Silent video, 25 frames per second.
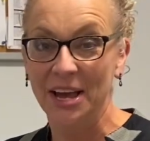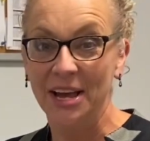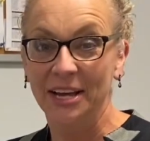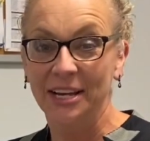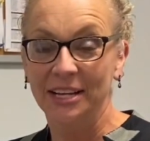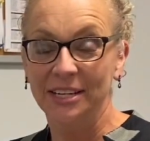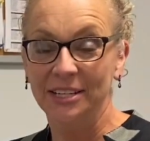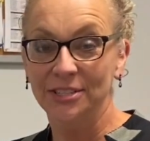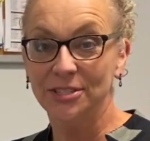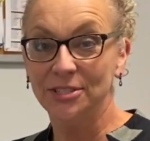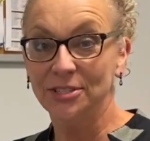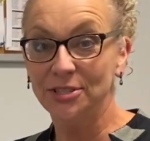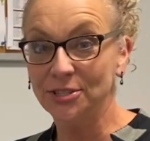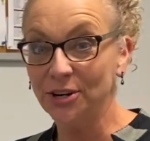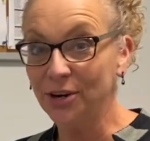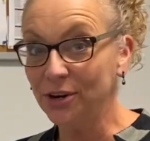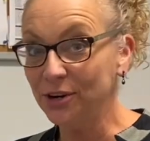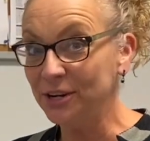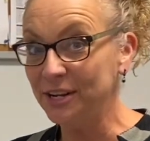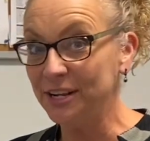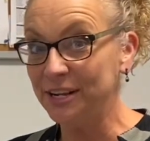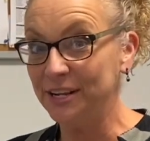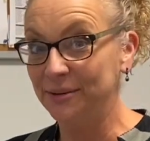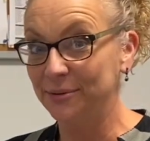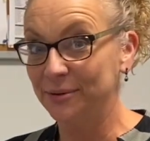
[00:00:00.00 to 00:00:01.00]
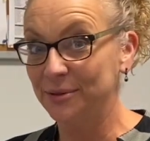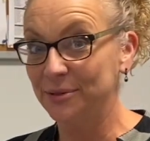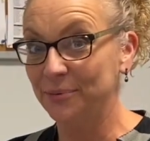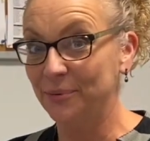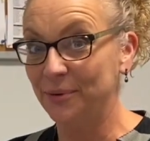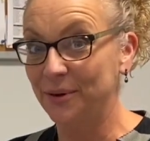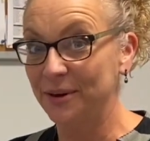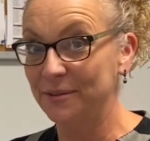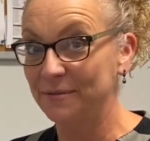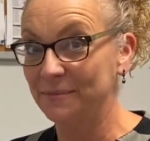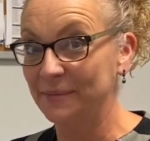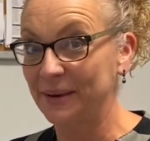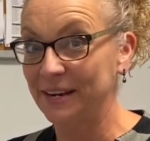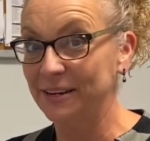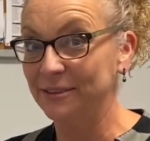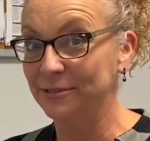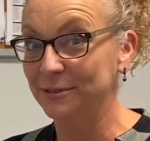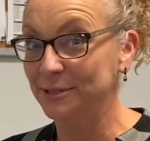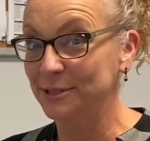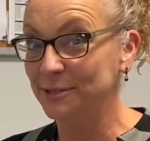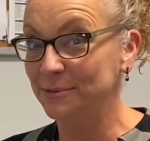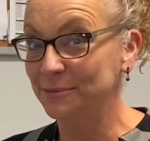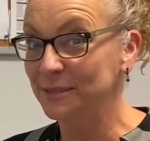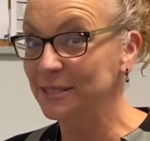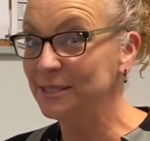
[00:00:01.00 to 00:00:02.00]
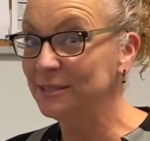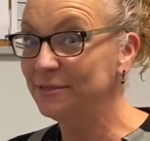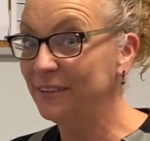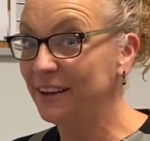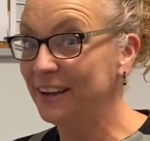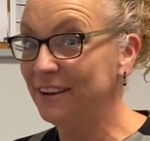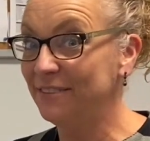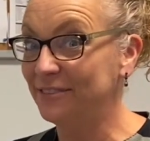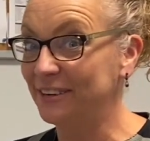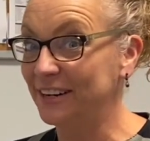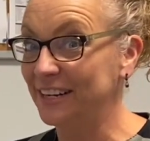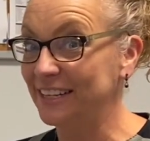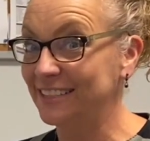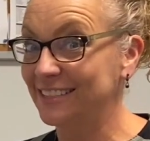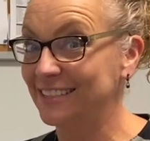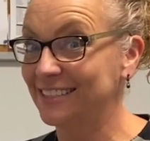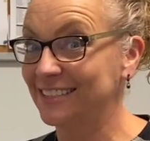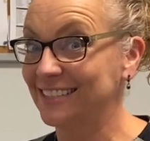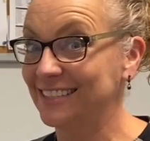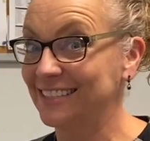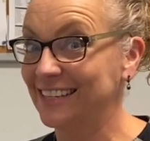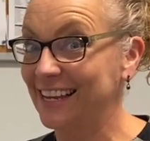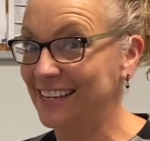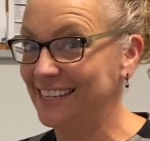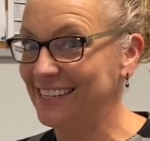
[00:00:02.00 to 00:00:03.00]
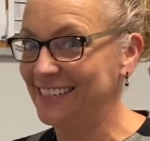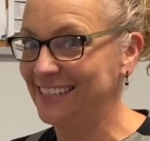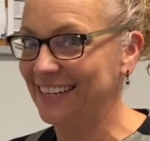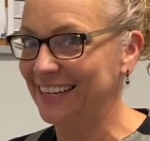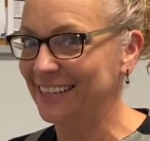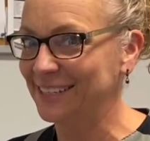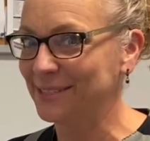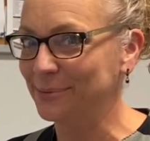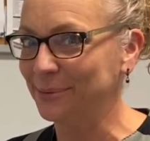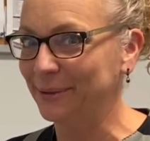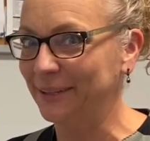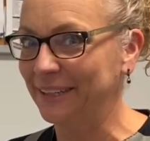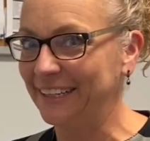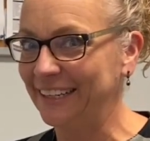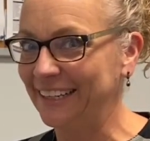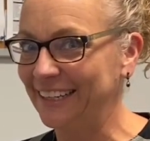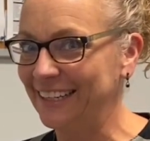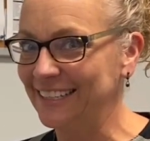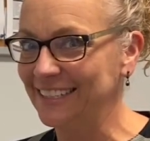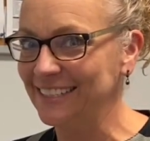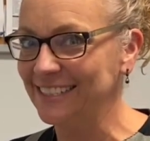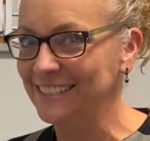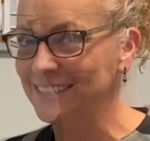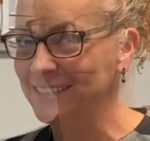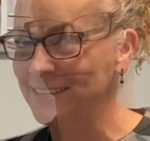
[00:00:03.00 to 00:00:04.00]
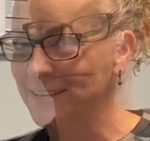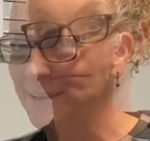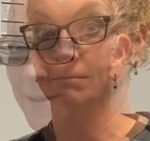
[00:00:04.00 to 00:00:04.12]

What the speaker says: starting with one of my Christmas favorites. Can you guess what it is?